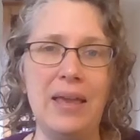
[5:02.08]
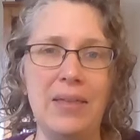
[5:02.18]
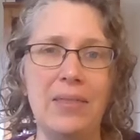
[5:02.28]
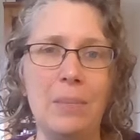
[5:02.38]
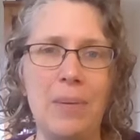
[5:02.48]

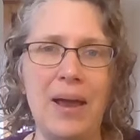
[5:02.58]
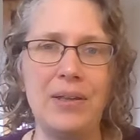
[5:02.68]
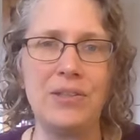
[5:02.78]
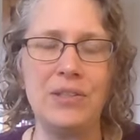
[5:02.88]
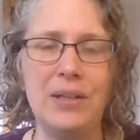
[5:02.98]
in the
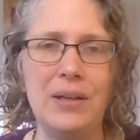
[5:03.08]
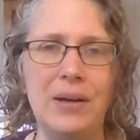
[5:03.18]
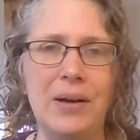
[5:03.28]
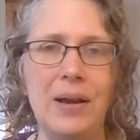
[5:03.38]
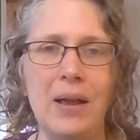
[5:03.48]
past mm-hmm.
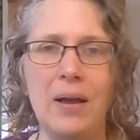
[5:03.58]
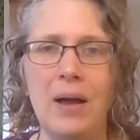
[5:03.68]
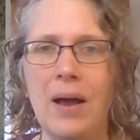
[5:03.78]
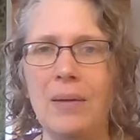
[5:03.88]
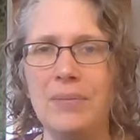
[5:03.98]
year.
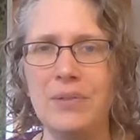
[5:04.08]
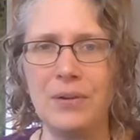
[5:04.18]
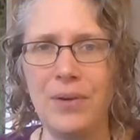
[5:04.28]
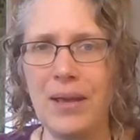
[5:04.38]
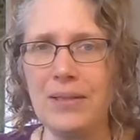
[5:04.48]
Um, it's a
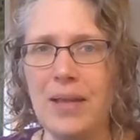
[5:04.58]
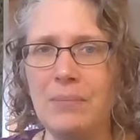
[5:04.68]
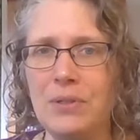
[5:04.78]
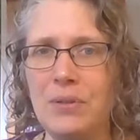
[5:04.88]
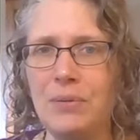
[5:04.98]
great
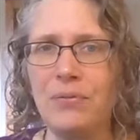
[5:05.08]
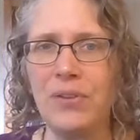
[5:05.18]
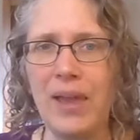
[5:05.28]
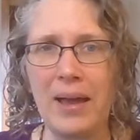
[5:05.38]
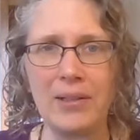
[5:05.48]
time to
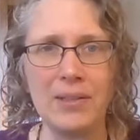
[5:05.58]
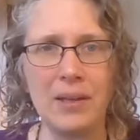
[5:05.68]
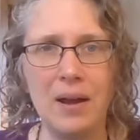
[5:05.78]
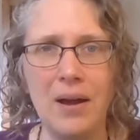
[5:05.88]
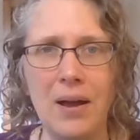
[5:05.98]
reflect
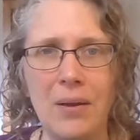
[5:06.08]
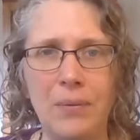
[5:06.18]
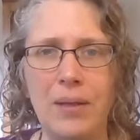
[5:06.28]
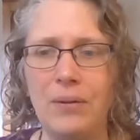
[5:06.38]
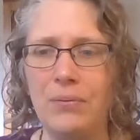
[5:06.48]
on
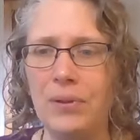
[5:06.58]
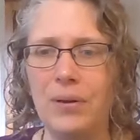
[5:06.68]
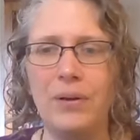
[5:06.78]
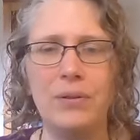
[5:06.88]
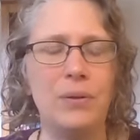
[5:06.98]
what you've
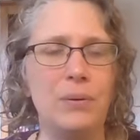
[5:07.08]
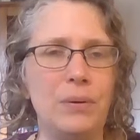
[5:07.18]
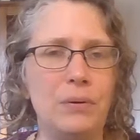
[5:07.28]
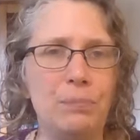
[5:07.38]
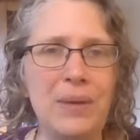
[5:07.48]
learned, who
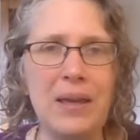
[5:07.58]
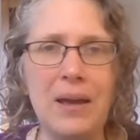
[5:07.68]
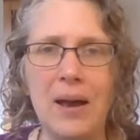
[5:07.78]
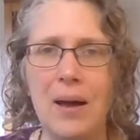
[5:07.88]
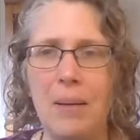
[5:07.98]
you've
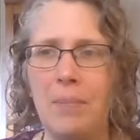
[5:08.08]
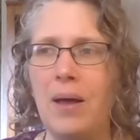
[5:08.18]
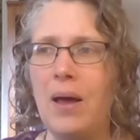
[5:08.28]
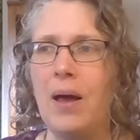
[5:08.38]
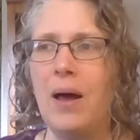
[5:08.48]
become,
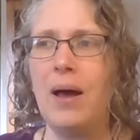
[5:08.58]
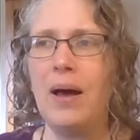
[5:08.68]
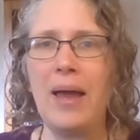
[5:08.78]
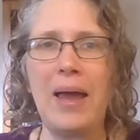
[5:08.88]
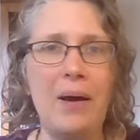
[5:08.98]

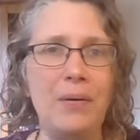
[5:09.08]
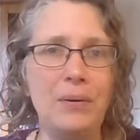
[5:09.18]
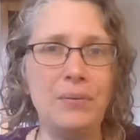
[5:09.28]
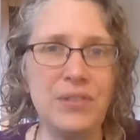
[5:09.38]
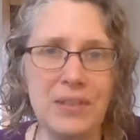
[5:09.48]
uh, how
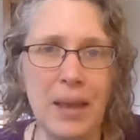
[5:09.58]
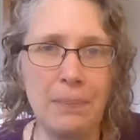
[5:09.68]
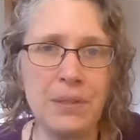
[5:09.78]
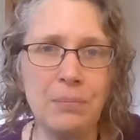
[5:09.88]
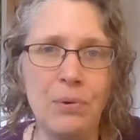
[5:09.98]
you've
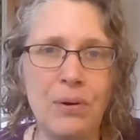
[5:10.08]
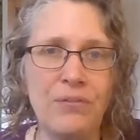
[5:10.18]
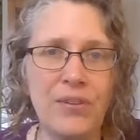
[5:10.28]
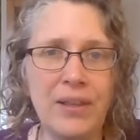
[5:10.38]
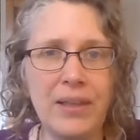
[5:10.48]
stepped more
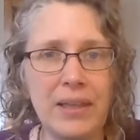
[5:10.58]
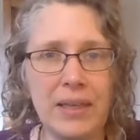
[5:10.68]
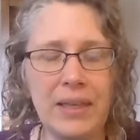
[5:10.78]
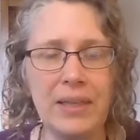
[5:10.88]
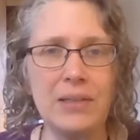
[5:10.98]

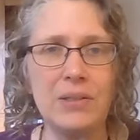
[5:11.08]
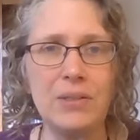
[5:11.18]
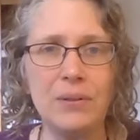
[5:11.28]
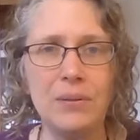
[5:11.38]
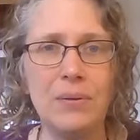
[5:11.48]
fully
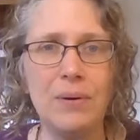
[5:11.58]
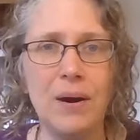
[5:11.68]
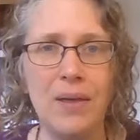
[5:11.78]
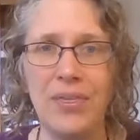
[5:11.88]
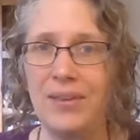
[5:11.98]
into
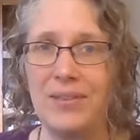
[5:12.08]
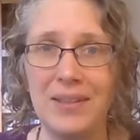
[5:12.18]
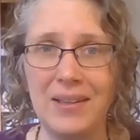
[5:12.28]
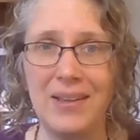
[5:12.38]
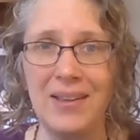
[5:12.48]

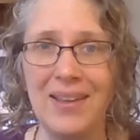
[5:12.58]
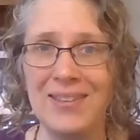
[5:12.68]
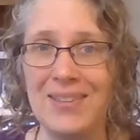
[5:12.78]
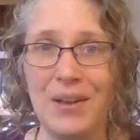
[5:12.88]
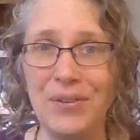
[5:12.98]
authentic
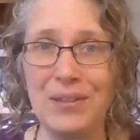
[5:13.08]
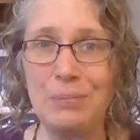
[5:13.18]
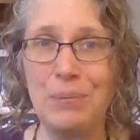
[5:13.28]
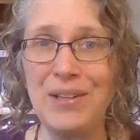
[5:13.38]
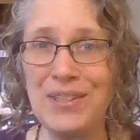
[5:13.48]
self
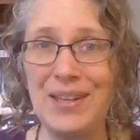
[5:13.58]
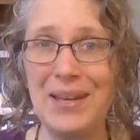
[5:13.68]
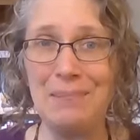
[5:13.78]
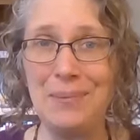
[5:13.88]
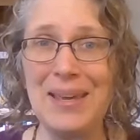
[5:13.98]
expression
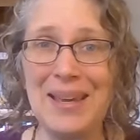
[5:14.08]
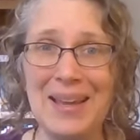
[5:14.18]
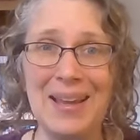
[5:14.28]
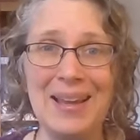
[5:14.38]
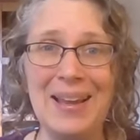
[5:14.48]
and
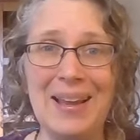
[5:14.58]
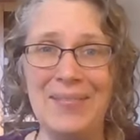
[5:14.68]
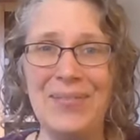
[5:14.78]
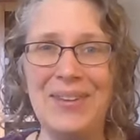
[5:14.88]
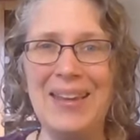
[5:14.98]
being
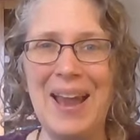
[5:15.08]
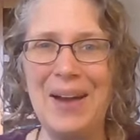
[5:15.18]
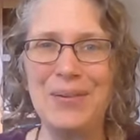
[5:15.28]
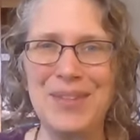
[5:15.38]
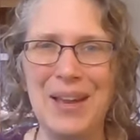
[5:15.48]
the
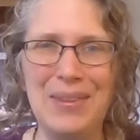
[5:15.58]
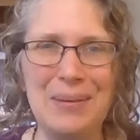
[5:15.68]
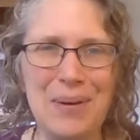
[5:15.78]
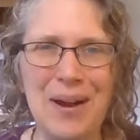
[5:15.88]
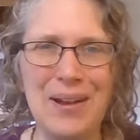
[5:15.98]
outside the
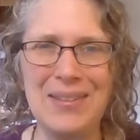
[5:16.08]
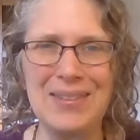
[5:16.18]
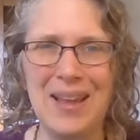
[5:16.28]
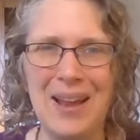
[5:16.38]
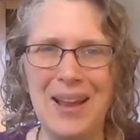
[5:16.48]

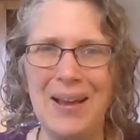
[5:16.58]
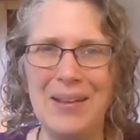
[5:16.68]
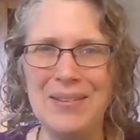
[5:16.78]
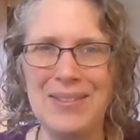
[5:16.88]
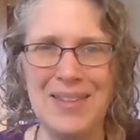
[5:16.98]
box
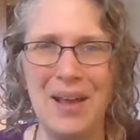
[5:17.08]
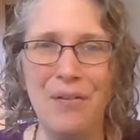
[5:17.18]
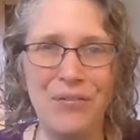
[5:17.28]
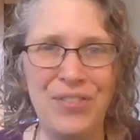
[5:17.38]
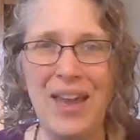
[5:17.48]
uh,
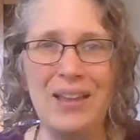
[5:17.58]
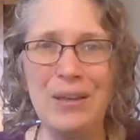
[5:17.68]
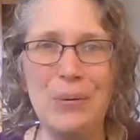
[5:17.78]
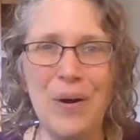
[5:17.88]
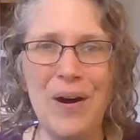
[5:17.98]
self that
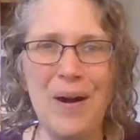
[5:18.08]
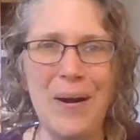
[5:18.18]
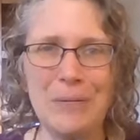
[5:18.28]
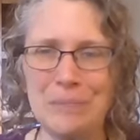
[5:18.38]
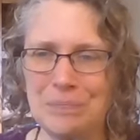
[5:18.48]
you
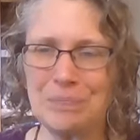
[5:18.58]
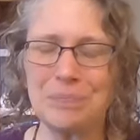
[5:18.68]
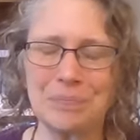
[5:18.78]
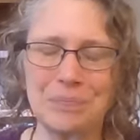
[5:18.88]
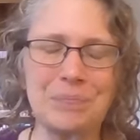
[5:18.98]
are
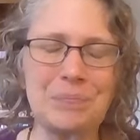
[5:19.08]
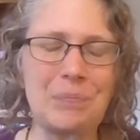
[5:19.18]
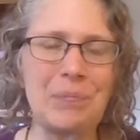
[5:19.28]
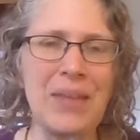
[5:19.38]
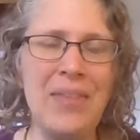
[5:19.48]

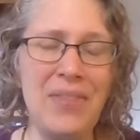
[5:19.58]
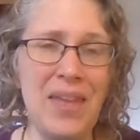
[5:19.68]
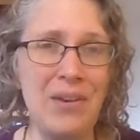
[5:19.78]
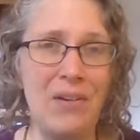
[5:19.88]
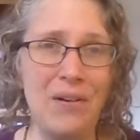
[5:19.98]
and
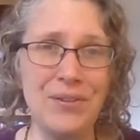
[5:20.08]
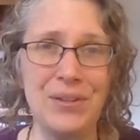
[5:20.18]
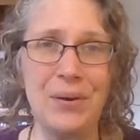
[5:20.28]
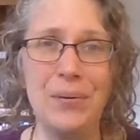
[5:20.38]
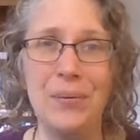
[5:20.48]
then
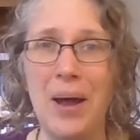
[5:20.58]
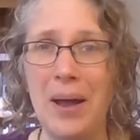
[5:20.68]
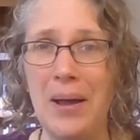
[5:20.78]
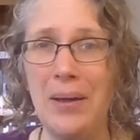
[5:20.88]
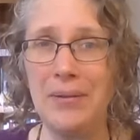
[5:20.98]
also
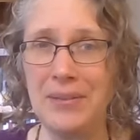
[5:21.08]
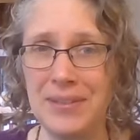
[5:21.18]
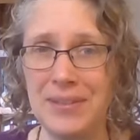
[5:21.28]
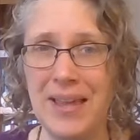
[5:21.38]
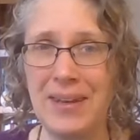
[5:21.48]
uh,
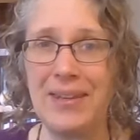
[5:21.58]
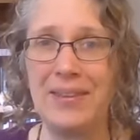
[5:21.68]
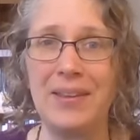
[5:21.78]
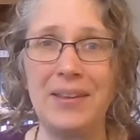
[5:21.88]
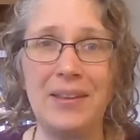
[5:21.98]
setting
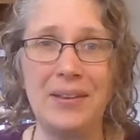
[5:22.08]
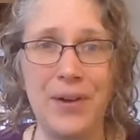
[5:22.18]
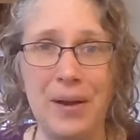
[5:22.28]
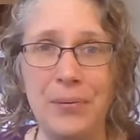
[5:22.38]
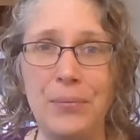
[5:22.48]
the
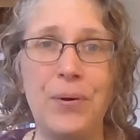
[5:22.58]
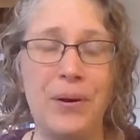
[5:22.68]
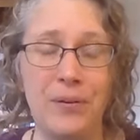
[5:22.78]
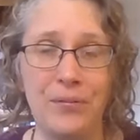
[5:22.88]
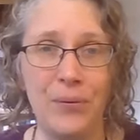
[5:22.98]

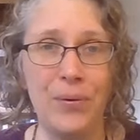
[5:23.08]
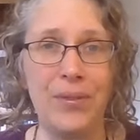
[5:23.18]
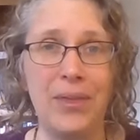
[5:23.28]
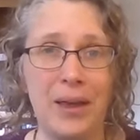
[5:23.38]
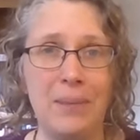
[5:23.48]
groundwork
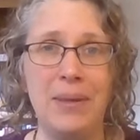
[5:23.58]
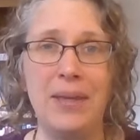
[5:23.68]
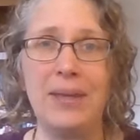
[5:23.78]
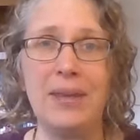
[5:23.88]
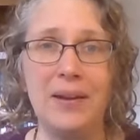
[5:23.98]
for the
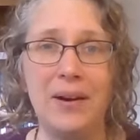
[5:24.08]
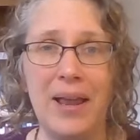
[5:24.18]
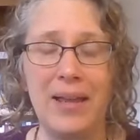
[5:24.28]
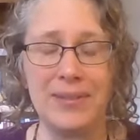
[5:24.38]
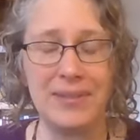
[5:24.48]
coming year
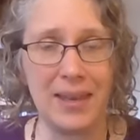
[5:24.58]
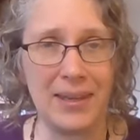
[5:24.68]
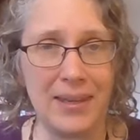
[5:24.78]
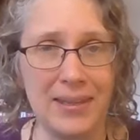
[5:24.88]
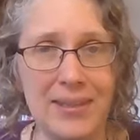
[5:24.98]
and
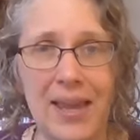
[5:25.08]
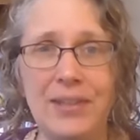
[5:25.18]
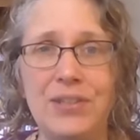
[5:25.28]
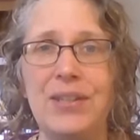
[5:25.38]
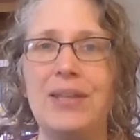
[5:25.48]
setting
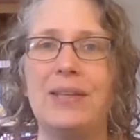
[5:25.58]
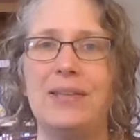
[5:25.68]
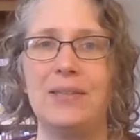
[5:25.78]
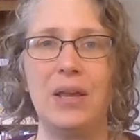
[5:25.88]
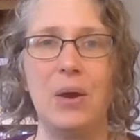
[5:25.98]

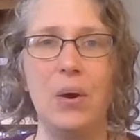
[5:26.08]
intentions.